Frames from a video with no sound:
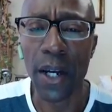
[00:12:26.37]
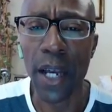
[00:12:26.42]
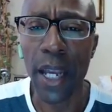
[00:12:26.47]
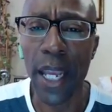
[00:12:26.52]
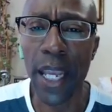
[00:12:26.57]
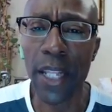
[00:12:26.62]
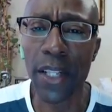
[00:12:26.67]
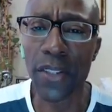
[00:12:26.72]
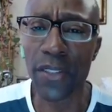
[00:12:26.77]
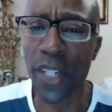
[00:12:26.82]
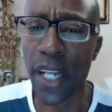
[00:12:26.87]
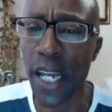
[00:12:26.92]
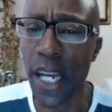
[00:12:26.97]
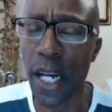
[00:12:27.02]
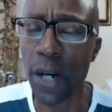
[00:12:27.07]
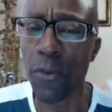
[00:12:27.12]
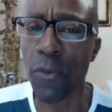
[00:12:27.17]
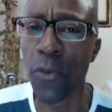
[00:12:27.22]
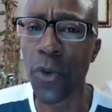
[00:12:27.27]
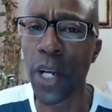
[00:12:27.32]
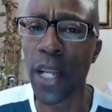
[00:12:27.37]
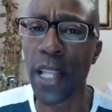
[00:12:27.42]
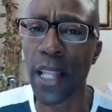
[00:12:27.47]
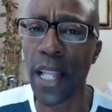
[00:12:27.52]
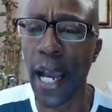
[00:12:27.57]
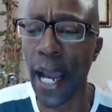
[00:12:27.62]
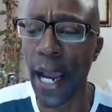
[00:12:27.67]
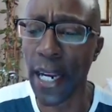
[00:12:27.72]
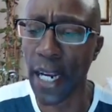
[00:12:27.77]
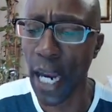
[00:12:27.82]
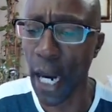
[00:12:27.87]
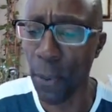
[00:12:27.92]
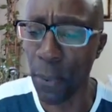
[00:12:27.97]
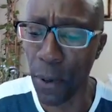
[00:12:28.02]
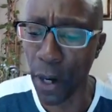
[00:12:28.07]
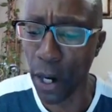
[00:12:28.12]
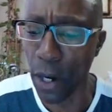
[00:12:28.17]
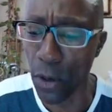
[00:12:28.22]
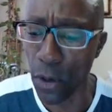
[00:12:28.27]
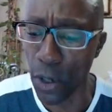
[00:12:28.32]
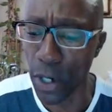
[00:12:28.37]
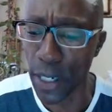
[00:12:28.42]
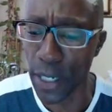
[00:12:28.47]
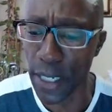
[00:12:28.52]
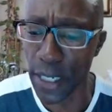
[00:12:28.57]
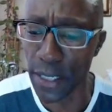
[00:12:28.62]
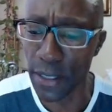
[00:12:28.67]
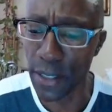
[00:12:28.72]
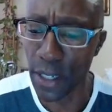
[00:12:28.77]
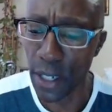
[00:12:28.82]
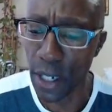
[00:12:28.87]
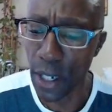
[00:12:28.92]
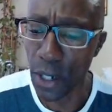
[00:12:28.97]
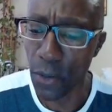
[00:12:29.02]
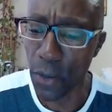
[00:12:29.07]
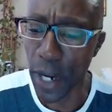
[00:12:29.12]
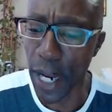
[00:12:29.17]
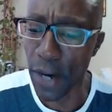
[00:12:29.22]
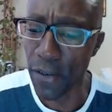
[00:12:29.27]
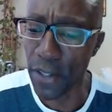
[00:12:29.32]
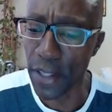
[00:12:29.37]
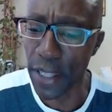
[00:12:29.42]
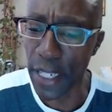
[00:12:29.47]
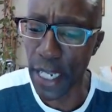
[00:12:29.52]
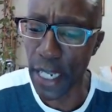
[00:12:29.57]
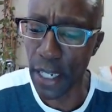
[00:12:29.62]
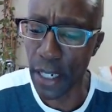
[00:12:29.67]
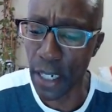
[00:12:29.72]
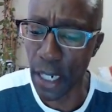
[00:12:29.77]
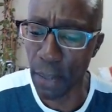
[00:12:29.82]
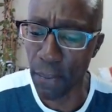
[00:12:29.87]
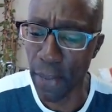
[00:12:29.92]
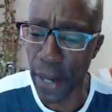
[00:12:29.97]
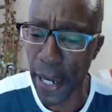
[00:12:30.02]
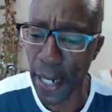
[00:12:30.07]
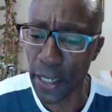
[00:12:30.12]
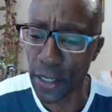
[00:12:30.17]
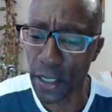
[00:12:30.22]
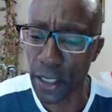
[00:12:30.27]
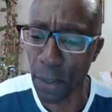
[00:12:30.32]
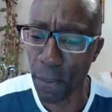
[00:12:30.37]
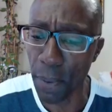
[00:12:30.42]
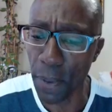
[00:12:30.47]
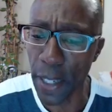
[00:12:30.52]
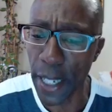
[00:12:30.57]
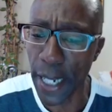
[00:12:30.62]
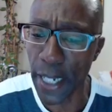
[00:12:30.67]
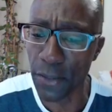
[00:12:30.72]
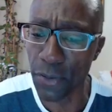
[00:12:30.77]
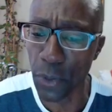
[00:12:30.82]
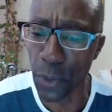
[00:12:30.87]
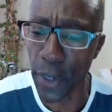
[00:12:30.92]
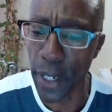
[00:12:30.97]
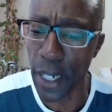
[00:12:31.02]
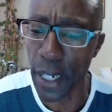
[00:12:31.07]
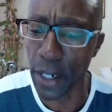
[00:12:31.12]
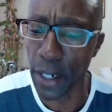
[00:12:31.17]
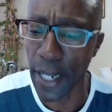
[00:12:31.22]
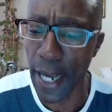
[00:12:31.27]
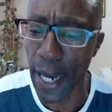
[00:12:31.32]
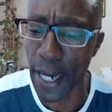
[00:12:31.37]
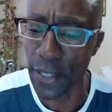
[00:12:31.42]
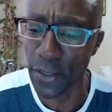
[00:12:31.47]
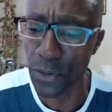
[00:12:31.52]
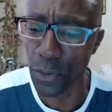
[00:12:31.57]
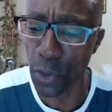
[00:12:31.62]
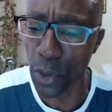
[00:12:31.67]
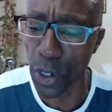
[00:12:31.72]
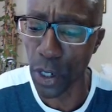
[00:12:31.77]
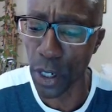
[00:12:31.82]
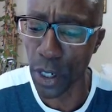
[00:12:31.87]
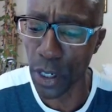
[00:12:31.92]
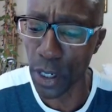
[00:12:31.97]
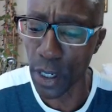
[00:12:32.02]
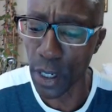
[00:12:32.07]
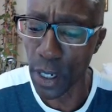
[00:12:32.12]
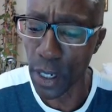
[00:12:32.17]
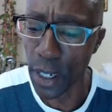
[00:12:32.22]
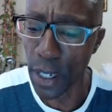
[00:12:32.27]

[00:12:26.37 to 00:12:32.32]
He's going to help realign our priorities where everything come back into the place where we hear God's word